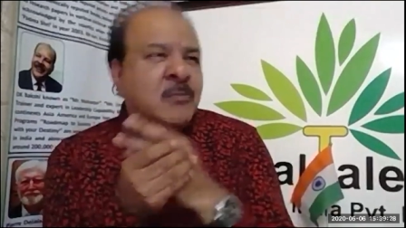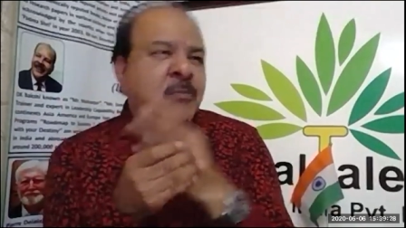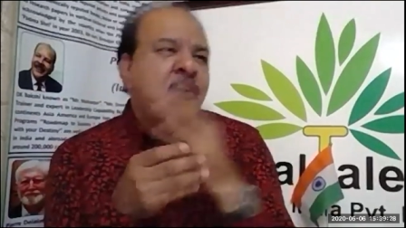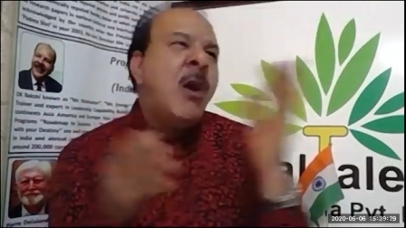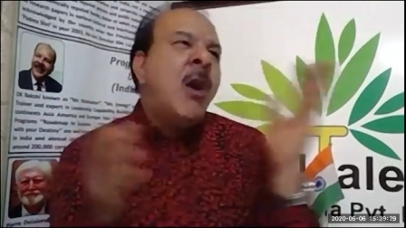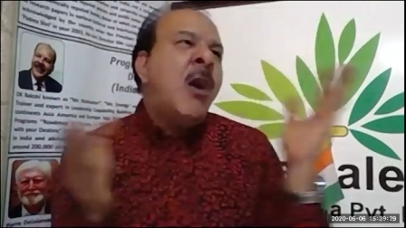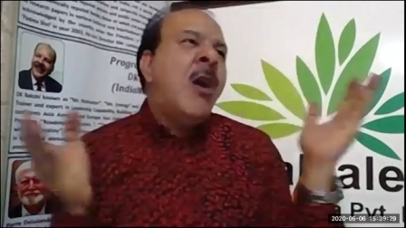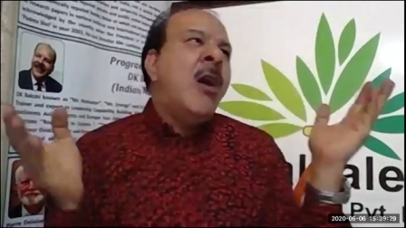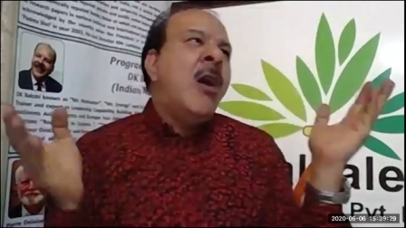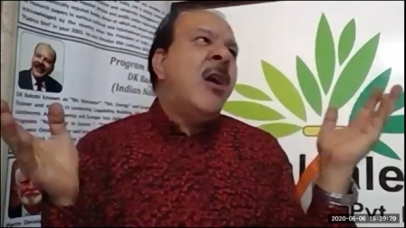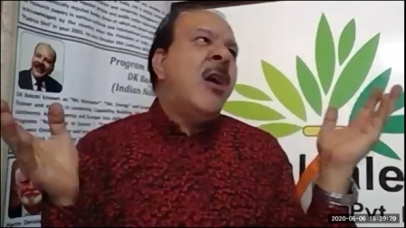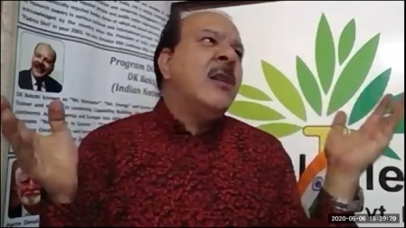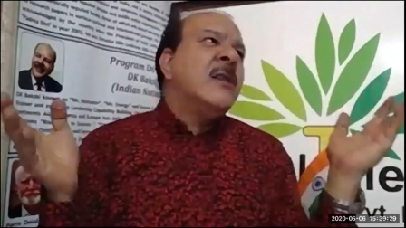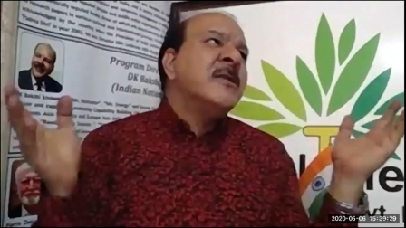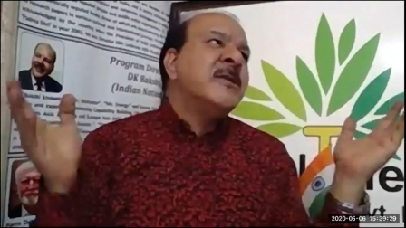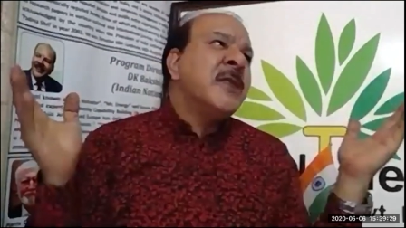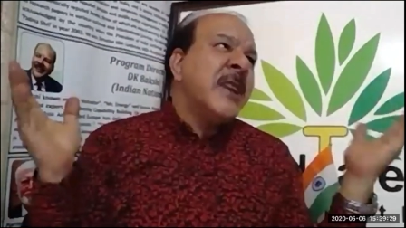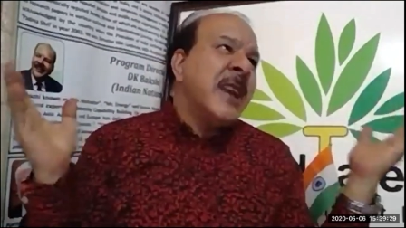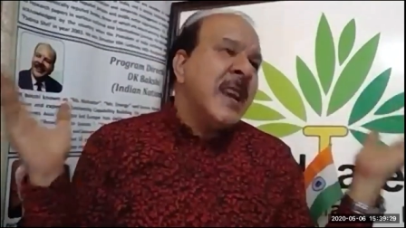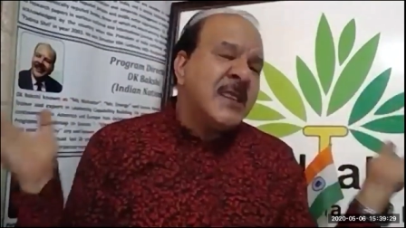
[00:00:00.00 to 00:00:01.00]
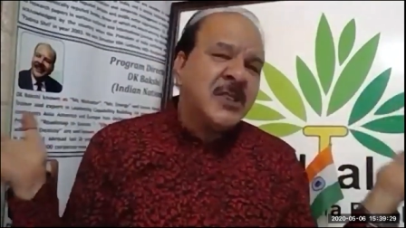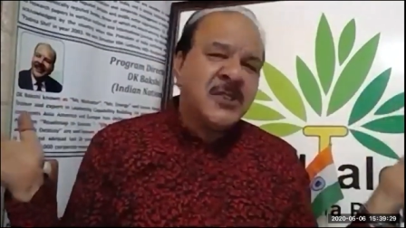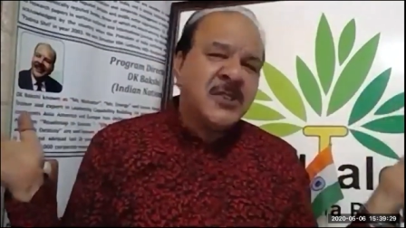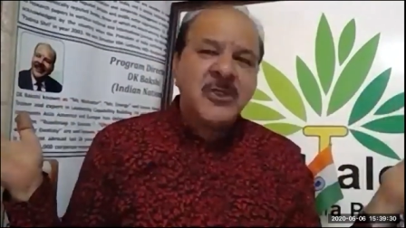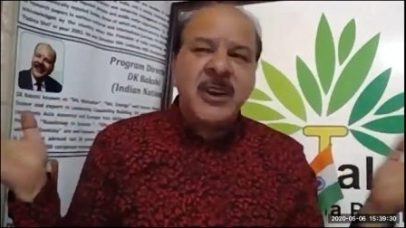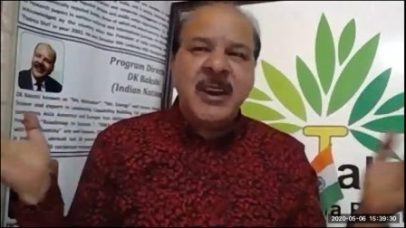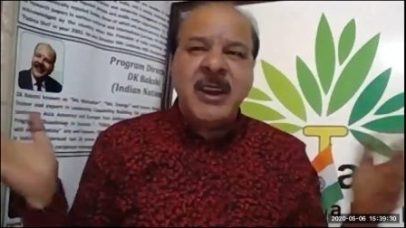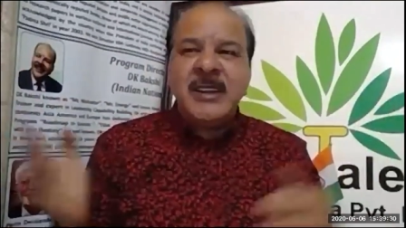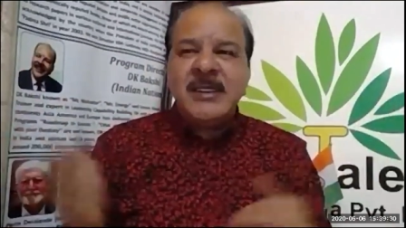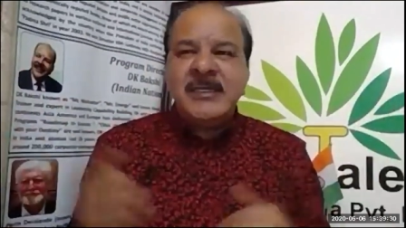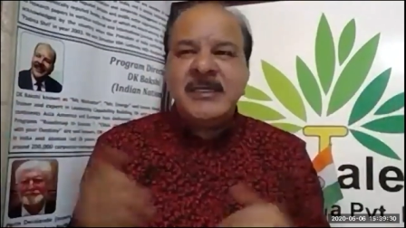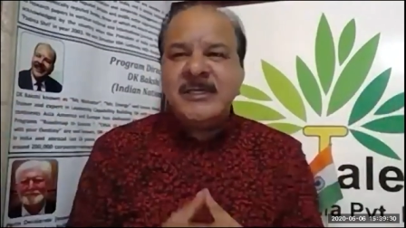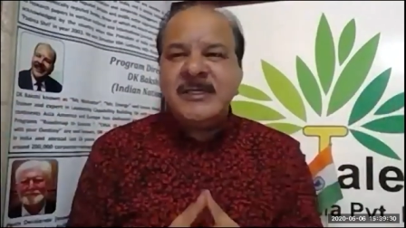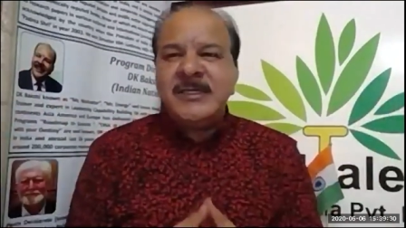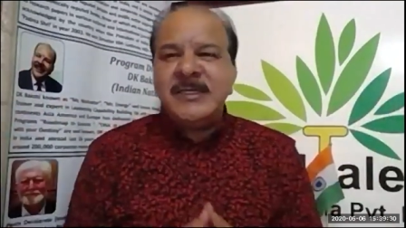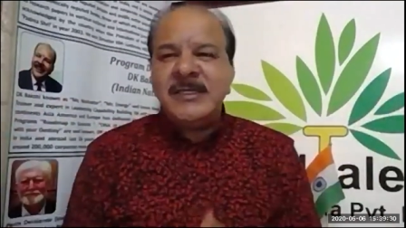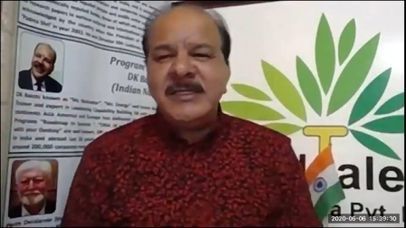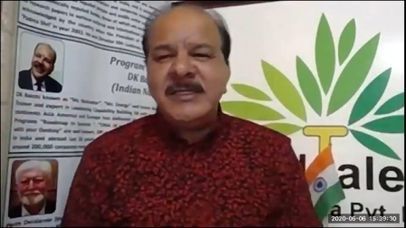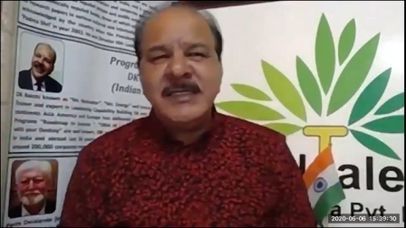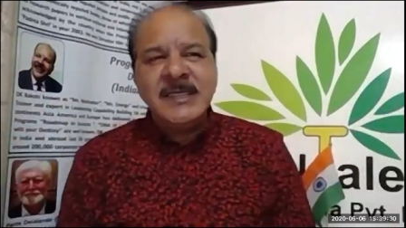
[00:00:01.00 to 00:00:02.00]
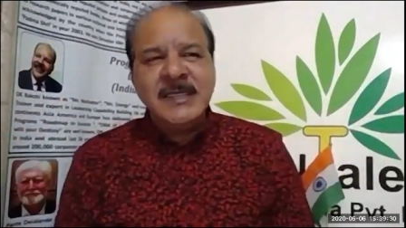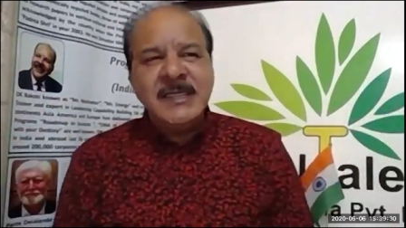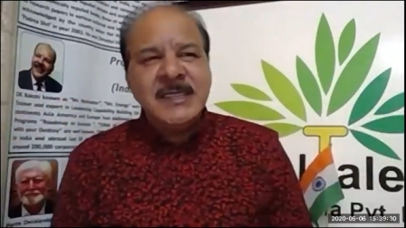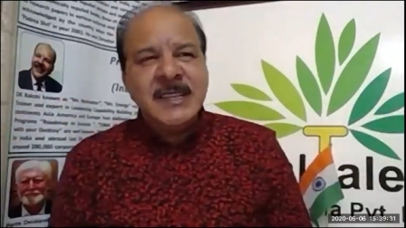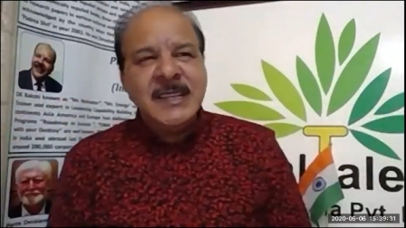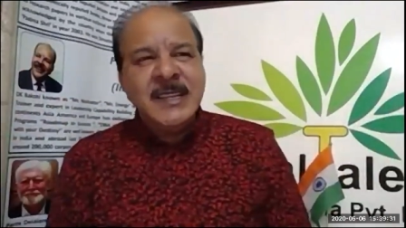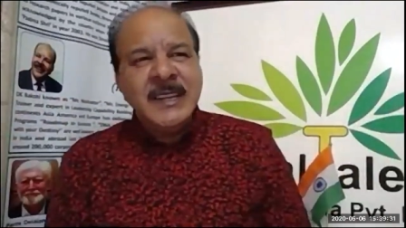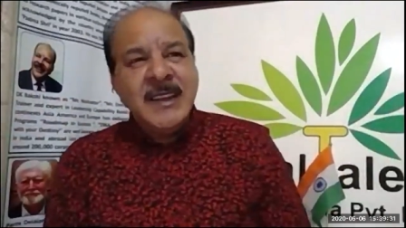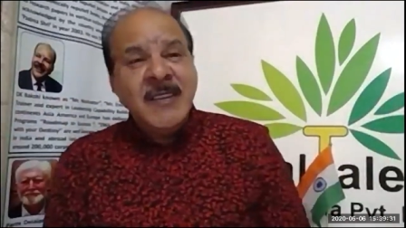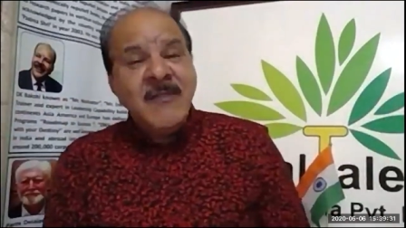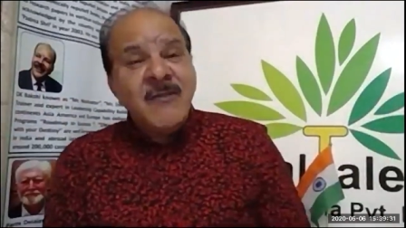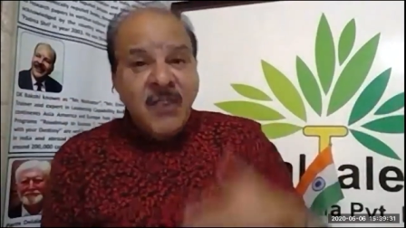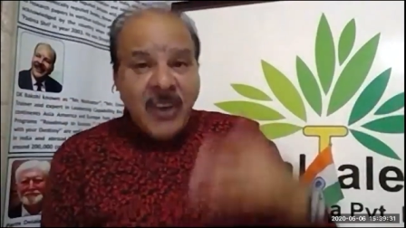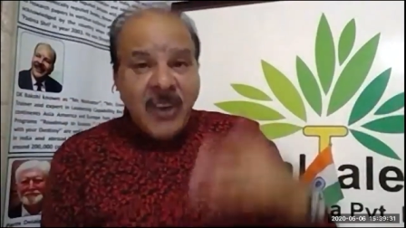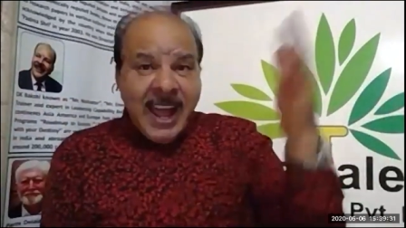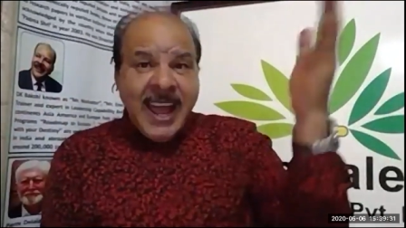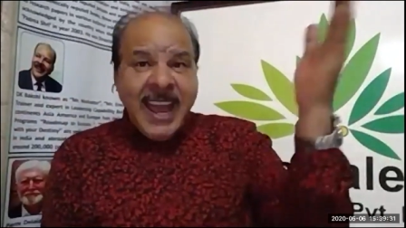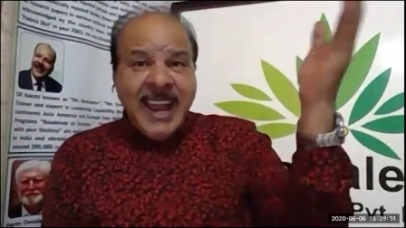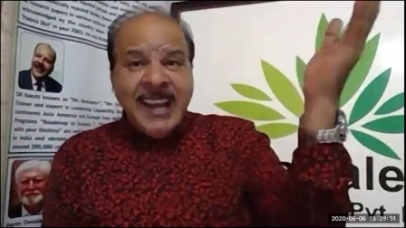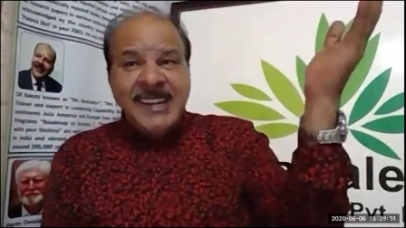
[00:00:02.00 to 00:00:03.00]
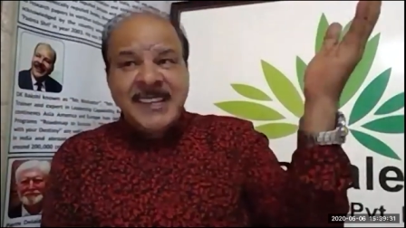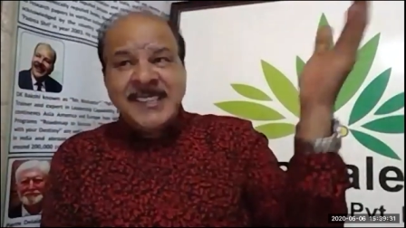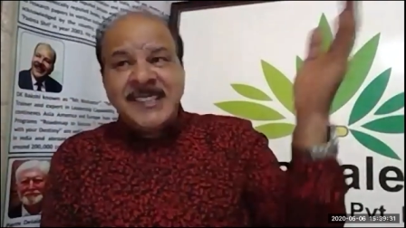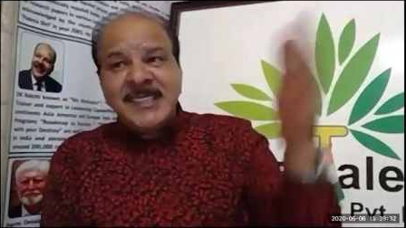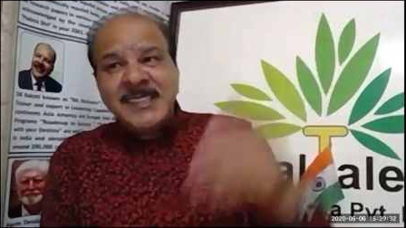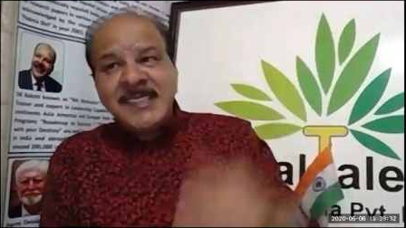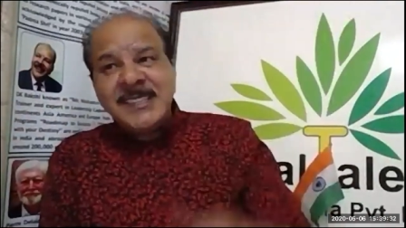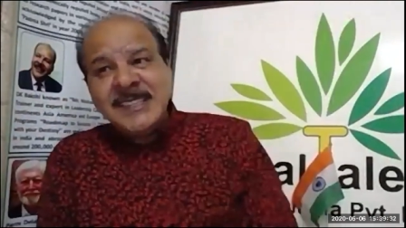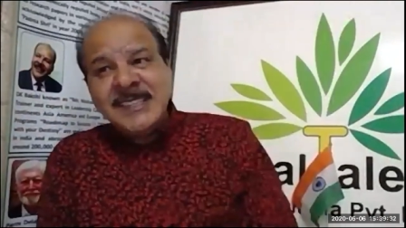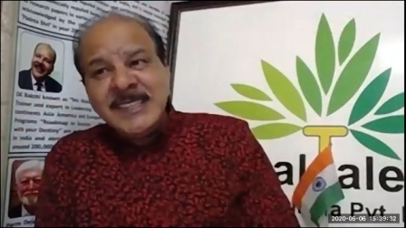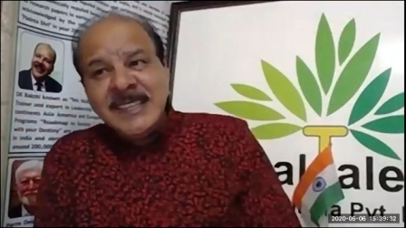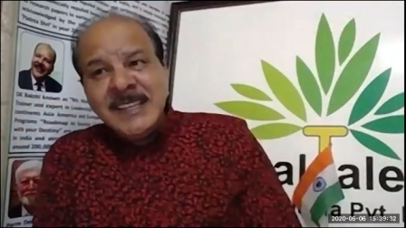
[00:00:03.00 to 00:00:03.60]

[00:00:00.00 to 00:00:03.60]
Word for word: malls, restaurants, flights,